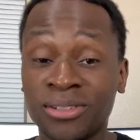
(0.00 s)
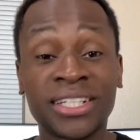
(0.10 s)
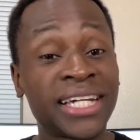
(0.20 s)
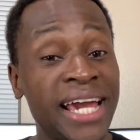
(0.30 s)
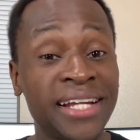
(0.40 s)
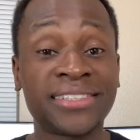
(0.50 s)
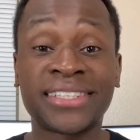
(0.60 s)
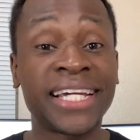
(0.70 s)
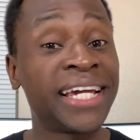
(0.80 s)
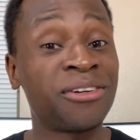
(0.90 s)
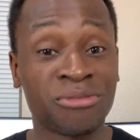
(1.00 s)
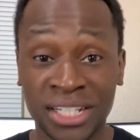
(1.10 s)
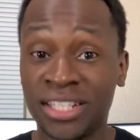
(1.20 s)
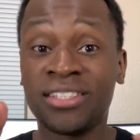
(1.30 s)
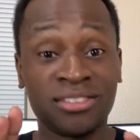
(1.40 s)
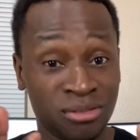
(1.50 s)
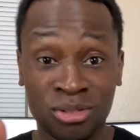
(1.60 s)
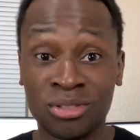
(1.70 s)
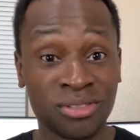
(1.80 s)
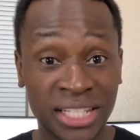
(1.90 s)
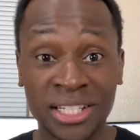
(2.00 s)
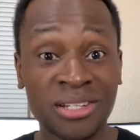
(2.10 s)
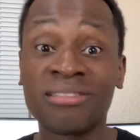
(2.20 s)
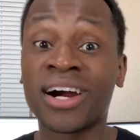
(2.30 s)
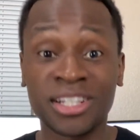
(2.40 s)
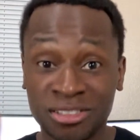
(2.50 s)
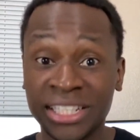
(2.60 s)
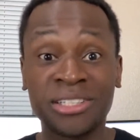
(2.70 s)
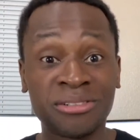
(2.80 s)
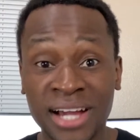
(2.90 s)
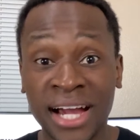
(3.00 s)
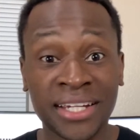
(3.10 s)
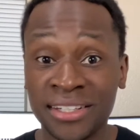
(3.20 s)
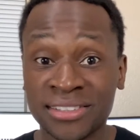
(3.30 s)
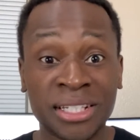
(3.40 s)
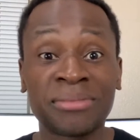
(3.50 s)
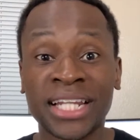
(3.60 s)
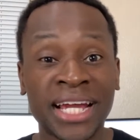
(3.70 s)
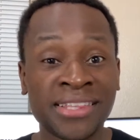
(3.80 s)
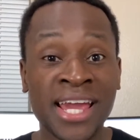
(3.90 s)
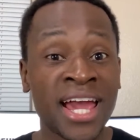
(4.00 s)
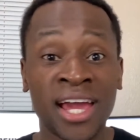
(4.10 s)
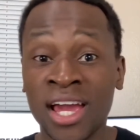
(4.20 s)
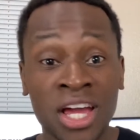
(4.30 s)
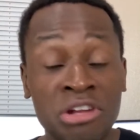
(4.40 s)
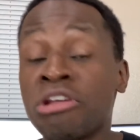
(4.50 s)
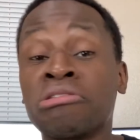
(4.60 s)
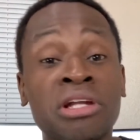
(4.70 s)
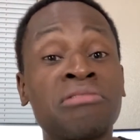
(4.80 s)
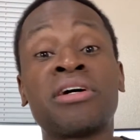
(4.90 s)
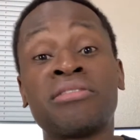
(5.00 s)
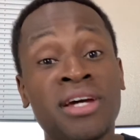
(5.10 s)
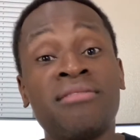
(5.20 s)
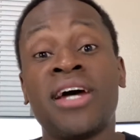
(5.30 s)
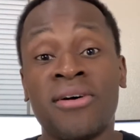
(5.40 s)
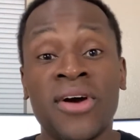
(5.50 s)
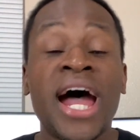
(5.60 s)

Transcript: look at it saying, Rickey, who you think you are? You think you cocky or something like that? No, no, no, no, no.